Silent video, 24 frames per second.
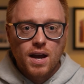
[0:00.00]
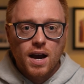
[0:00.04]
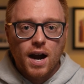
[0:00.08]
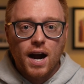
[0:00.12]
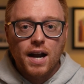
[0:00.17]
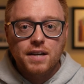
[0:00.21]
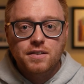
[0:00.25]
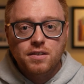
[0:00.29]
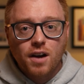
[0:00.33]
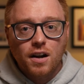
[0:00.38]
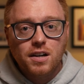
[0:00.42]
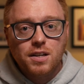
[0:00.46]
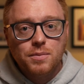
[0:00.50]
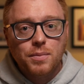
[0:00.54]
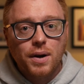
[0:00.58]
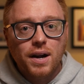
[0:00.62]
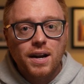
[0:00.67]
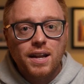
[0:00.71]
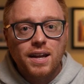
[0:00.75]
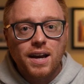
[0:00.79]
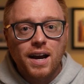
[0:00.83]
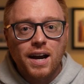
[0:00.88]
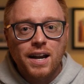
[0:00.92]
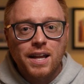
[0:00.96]
I talked
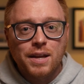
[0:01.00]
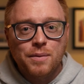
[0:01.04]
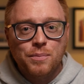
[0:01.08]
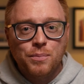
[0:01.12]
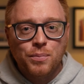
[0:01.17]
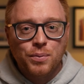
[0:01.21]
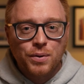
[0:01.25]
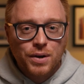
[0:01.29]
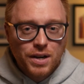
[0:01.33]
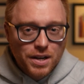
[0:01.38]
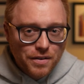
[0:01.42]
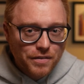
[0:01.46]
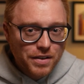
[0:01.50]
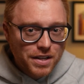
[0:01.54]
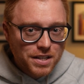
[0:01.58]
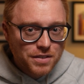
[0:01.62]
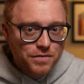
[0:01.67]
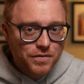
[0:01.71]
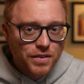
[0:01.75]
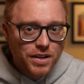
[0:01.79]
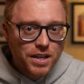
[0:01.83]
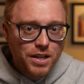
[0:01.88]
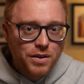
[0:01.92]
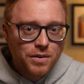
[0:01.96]
about it on a previous
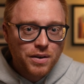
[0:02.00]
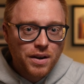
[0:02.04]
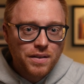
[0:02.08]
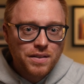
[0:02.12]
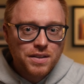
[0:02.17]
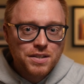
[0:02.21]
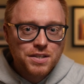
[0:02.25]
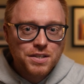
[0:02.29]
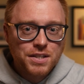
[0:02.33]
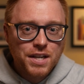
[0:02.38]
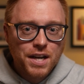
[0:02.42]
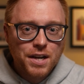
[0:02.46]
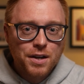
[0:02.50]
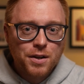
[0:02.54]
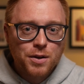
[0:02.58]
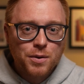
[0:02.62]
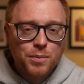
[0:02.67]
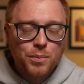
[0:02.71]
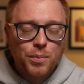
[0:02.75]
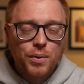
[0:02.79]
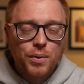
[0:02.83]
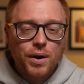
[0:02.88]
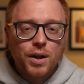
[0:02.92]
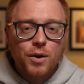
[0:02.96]
video on this channel,
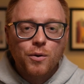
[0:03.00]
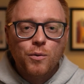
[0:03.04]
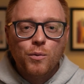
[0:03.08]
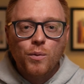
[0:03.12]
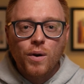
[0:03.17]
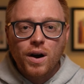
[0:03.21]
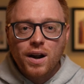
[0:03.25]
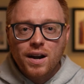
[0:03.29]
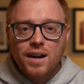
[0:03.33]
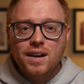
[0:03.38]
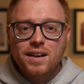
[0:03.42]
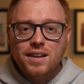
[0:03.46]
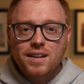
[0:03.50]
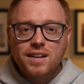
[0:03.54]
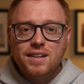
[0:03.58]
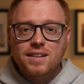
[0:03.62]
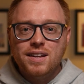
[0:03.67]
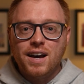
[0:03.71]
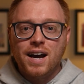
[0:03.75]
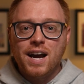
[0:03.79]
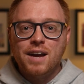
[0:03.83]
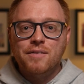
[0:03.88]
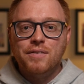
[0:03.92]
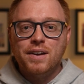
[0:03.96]
but I wanted to
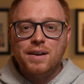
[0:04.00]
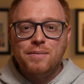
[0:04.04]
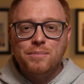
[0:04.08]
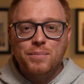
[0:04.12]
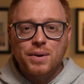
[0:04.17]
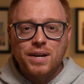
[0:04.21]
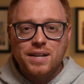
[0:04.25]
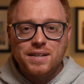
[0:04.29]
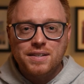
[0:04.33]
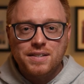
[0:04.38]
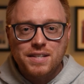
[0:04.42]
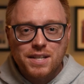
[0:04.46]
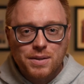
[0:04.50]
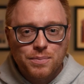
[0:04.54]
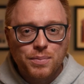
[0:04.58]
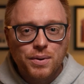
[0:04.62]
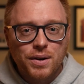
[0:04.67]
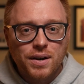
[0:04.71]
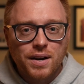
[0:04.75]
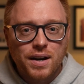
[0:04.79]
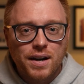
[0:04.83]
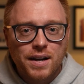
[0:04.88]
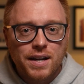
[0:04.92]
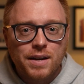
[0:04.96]
dive a bit
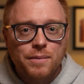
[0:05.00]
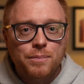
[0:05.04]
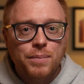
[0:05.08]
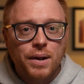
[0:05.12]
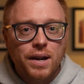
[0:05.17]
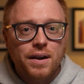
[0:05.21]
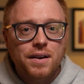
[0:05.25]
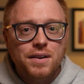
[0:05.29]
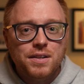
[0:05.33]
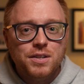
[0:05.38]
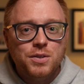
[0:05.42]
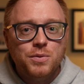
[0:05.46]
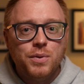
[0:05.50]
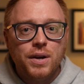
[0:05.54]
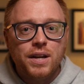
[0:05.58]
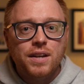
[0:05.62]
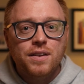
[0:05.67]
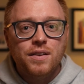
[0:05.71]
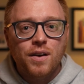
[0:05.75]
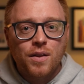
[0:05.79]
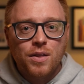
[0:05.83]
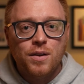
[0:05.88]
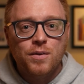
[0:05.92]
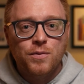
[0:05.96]
deeper and compare it to
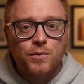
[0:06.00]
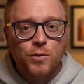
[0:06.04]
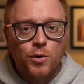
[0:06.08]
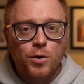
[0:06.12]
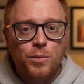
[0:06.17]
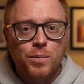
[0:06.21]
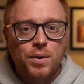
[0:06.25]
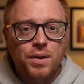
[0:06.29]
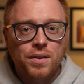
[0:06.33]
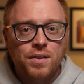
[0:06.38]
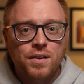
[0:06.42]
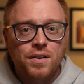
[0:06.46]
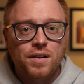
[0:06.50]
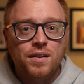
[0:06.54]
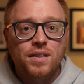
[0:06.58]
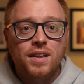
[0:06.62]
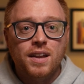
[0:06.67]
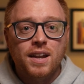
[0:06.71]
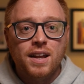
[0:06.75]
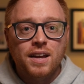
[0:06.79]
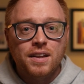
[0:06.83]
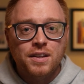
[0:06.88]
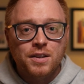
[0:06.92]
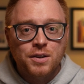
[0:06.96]
another form builder
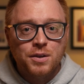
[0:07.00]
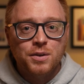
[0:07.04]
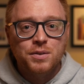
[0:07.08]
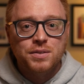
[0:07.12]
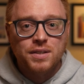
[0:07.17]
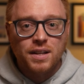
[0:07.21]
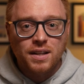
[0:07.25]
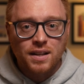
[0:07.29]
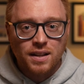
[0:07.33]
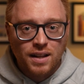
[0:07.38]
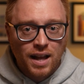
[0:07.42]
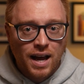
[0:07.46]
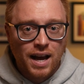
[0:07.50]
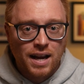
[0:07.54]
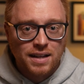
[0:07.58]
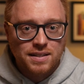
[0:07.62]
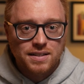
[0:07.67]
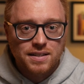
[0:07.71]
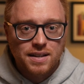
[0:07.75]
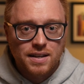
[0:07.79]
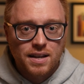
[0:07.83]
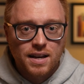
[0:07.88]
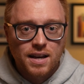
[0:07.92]
that I use a lot,